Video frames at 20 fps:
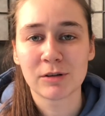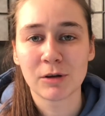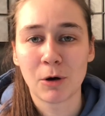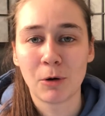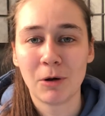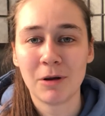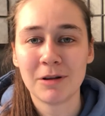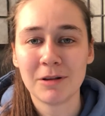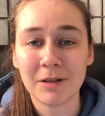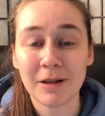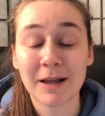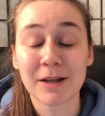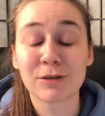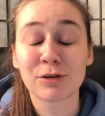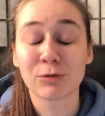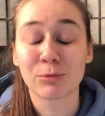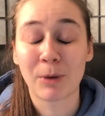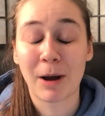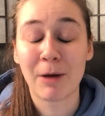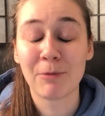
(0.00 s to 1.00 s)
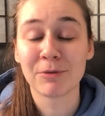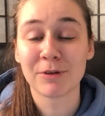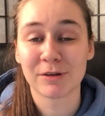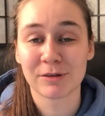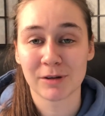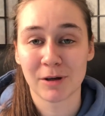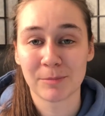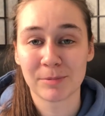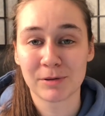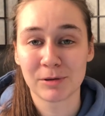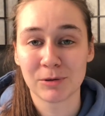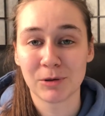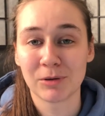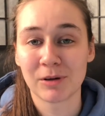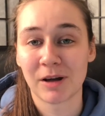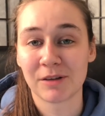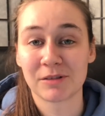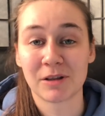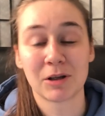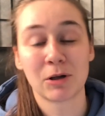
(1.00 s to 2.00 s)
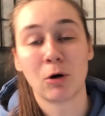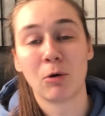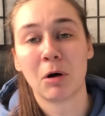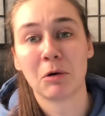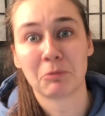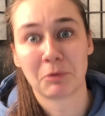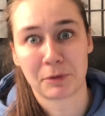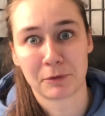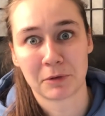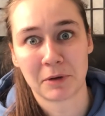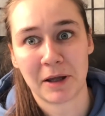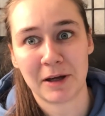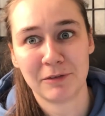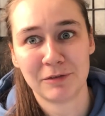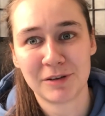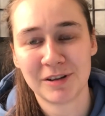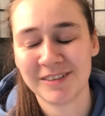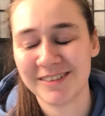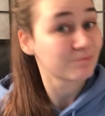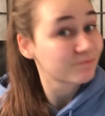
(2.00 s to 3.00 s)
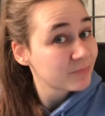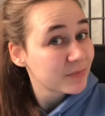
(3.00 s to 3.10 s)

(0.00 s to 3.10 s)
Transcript: so let's round this up so you guys can go on with your lives.